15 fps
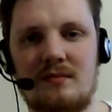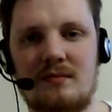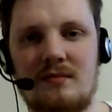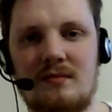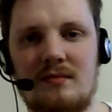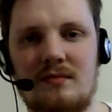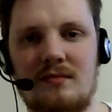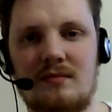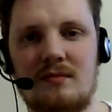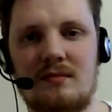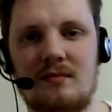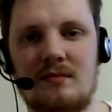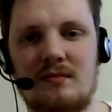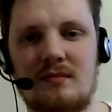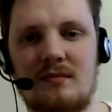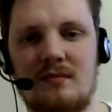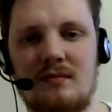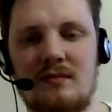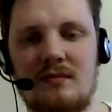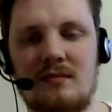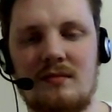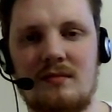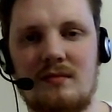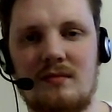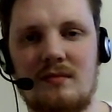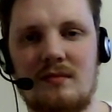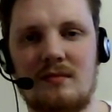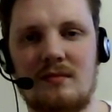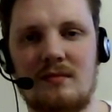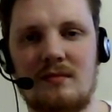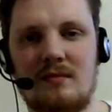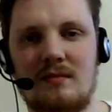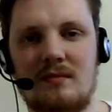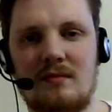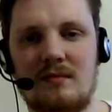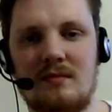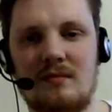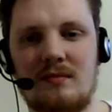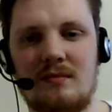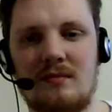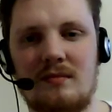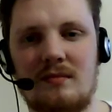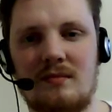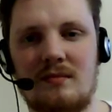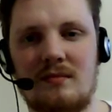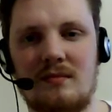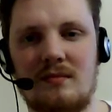The person shown says nothing.